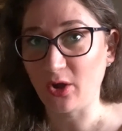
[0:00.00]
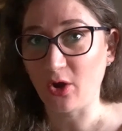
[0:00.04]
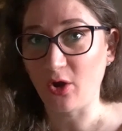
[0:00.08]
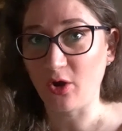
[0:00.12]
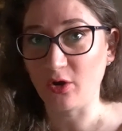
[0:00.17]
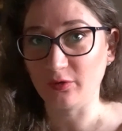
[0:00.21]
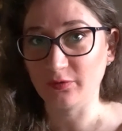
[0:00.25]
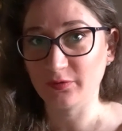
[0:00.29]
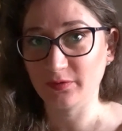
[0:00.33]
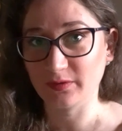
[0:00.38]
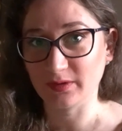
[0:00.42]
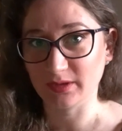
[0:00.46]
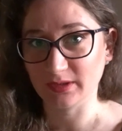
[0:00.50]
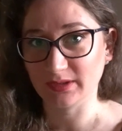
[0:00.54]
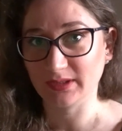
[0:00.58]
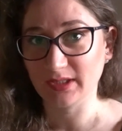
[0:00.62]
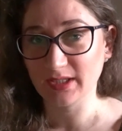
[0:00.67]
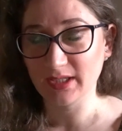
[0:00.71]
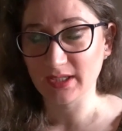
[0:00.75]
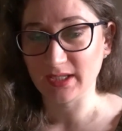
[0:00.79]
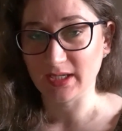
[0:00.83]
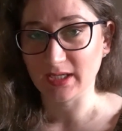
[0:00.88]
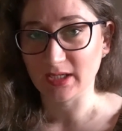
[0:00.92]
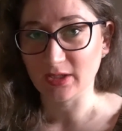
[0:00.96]
of the
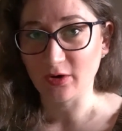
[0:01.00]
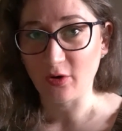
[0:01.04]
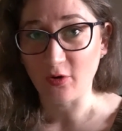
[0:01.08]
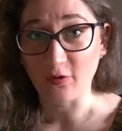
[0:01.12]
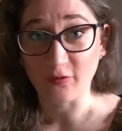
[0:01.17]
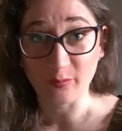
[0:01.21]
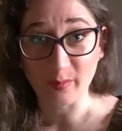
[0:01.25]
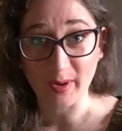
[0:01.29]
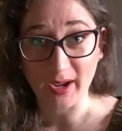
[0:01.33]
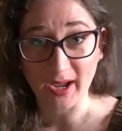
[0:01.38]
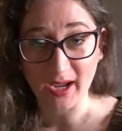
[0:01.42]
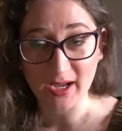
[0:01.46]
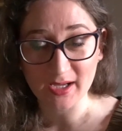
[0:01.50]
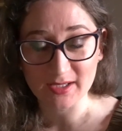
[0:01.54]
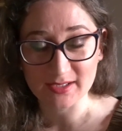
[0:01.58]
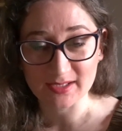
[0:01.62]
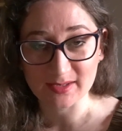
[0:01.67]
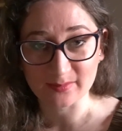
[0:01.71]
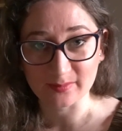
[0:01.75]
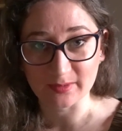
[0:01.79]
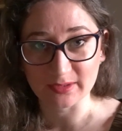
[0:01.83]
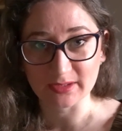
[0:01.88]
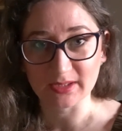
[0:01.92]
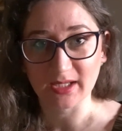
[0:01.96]
year of my
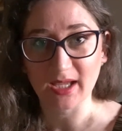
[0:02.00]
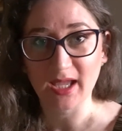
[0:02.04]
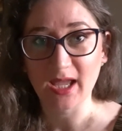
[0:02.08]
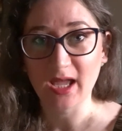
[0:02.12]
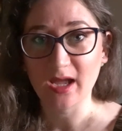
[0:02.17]
husband.